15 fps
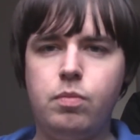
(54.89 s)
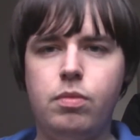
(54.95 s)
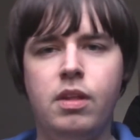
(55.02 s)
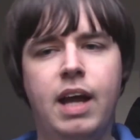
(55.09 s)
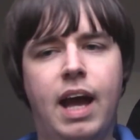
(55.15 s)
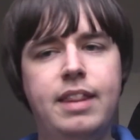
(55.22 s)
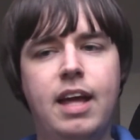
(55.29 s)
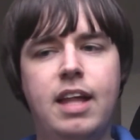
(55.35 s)

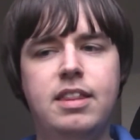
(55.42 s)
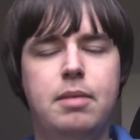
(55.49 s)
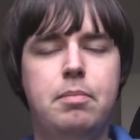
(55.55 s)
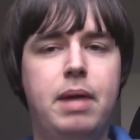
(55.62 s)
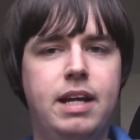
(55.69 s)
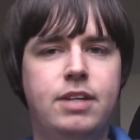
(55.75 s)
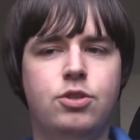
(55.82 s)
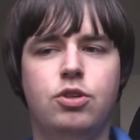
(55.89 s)
And then the
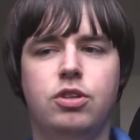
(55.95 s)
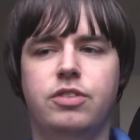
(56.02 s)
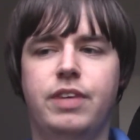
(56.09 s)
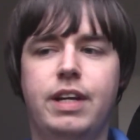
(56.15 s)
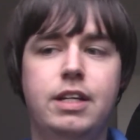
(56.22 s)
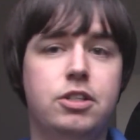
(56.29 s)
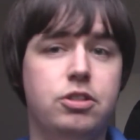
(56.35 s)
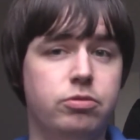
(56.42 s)
main sort of
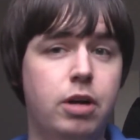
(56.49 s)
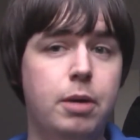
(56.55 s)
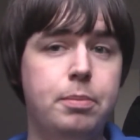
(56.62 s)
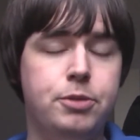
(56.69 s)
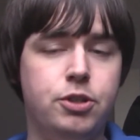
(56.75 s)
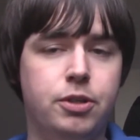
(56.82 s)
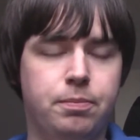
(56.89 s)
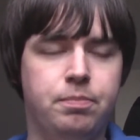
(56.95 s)

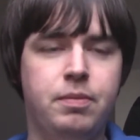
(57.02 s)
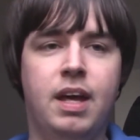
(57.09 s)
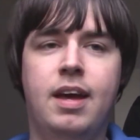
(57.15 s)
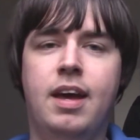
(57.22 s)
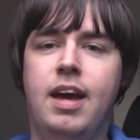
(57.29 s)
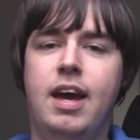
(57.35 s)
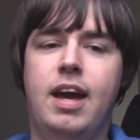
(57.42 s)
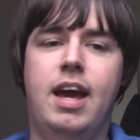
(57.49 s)
interruption
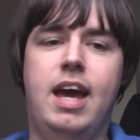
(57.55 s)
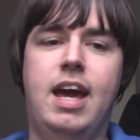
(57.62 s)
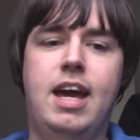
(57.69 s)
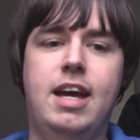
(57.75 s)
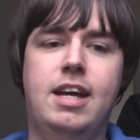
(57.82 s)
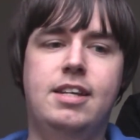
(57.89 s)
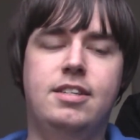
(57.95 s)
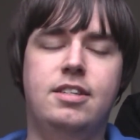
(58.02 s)

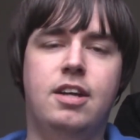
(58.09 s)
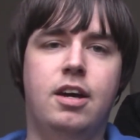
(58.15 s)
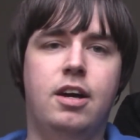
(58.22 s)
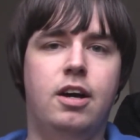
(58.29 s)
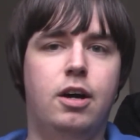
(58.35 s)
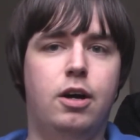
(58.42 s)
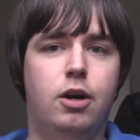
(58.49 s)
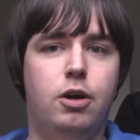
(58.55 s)
is,
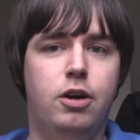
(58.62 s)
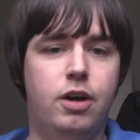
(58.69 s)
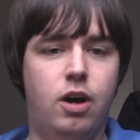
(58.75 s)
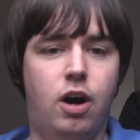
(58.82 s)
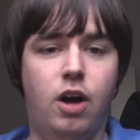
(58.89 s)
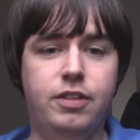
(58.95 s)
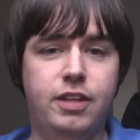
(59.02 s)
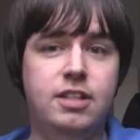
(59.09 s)

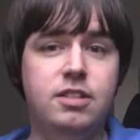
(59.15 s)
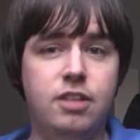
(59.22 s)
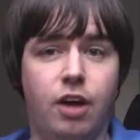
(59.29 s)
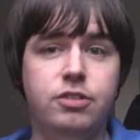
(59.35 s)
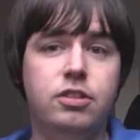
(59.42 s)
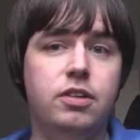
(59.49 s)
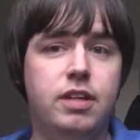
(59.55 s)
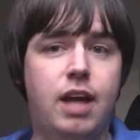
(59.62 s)
this is
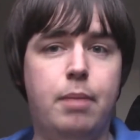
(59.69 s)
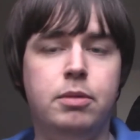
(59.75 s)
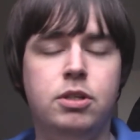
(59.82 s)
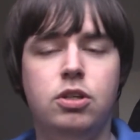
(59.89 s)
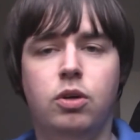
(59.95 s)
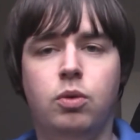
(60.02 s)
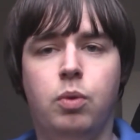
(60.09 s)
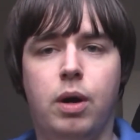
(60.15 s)
also the
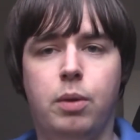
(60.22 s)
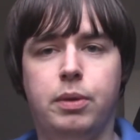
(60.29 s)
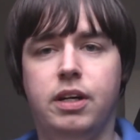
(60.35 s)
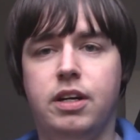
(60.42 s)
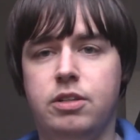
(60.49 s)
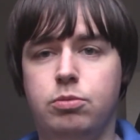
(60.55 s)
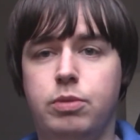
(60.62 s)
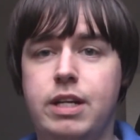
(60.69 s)
episode where we're
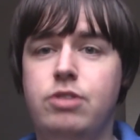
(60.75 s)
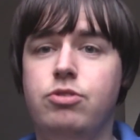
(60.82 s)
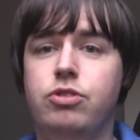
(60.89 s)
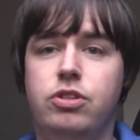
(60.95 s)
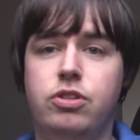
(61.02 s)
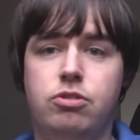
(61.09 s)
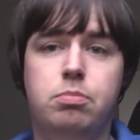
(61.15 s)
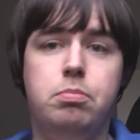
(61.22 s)
going to
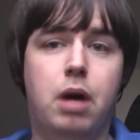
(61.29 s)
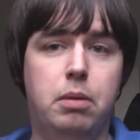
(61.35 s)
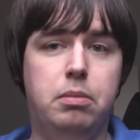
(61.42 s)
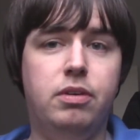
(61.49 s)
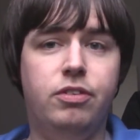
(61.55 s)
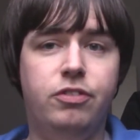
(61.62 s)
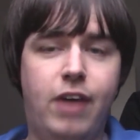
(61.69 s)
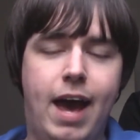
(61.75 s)
reintroduce
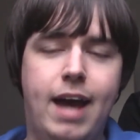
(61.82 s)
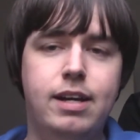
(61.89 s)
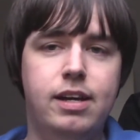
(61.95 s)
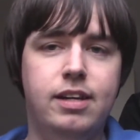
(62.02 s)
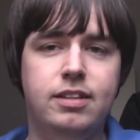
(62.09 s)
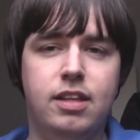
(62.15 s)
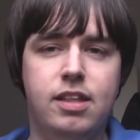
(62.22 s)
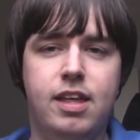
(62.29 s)
Boba Fett
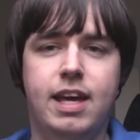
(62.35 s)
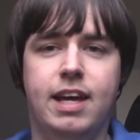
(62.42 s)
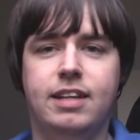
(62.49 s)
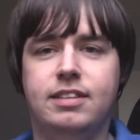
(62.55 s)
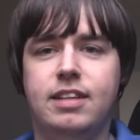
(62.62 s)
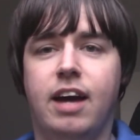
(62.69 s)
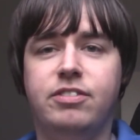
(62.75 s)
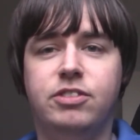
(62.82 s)
into
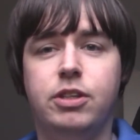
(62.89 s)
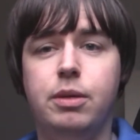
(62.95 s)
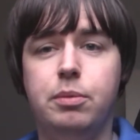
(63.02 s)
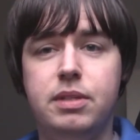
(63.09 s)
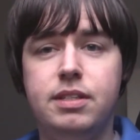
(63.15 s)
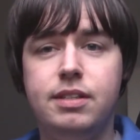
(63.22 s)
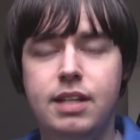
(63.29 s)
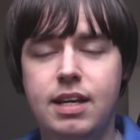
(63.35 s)
things after he
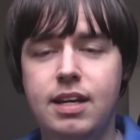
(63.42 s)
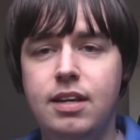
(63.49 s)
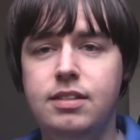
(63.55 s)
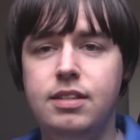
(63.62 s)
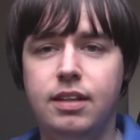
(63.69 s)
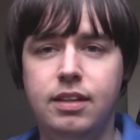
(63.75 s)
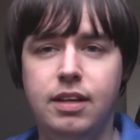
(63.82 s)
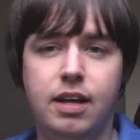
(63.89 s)
was
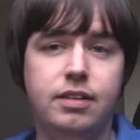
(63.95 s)
teased at the end